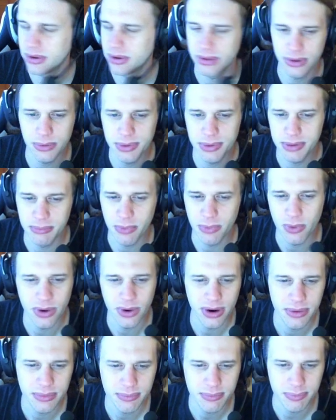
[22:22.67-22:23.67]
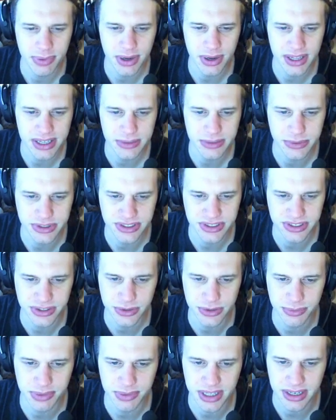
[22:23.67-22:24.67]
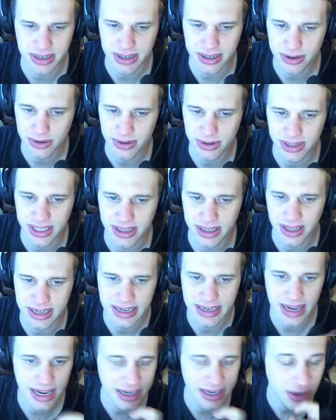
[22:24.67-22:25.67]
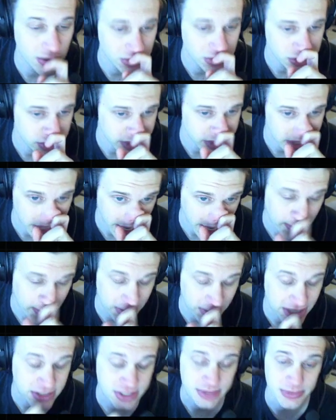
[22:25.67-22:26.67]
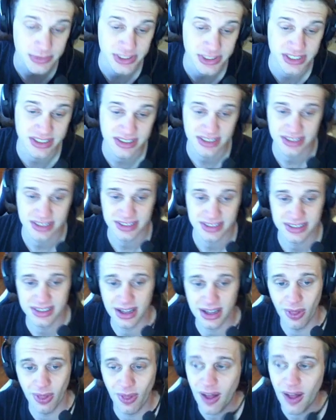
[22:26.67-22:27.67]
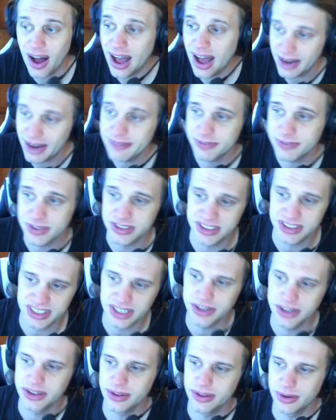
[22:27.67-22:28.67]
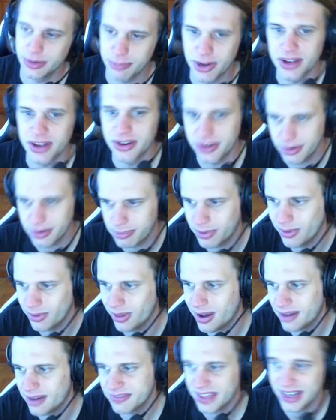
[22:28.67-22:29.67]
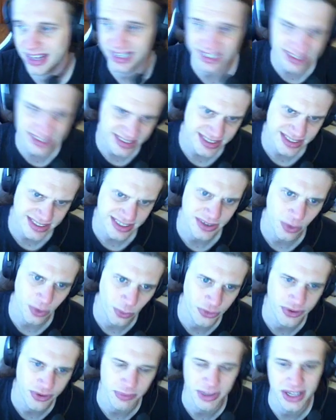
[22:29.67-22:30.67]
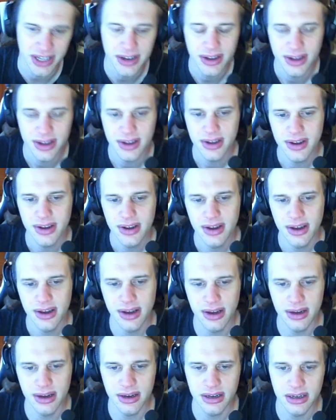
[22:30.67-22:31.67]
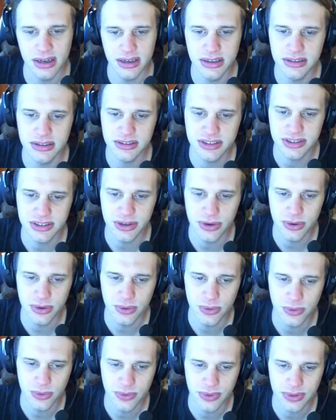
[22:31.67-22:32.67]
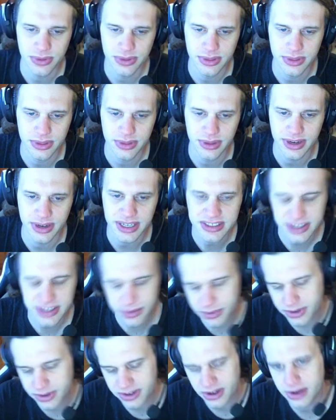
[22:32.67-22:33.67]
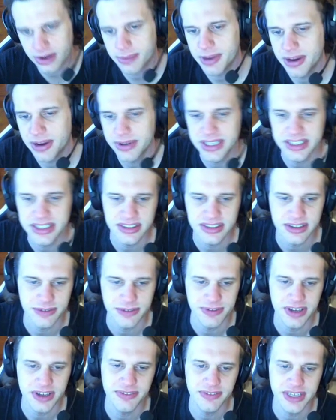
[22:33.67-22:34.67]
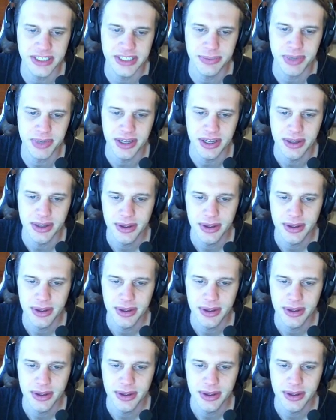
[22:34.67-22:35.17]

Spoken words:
little bit more, but it would still be nearly like 900 damage, which is a lot for a singular button to pull off that isn't an ultimate. So the next thing we're going to talk about is effective HP